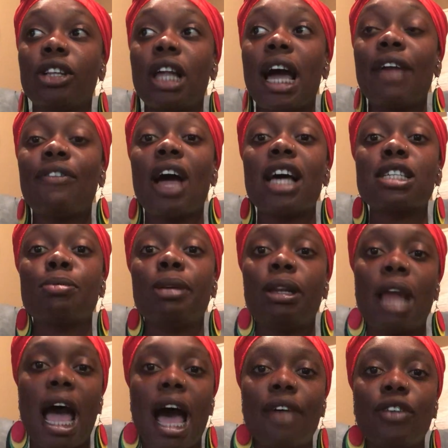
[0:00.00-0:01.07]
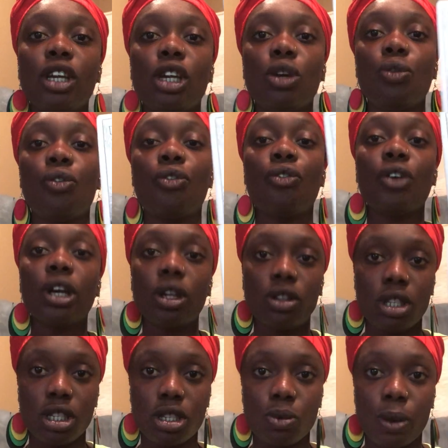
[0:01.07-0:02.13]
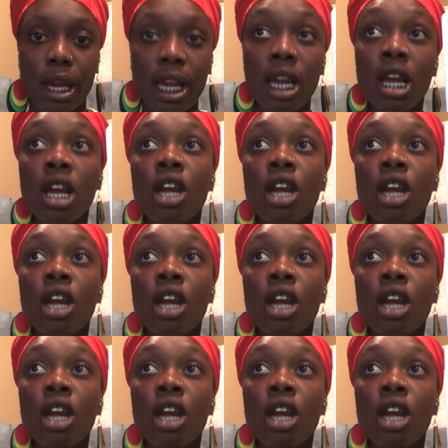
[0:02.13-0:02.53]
life has been having you feel this way.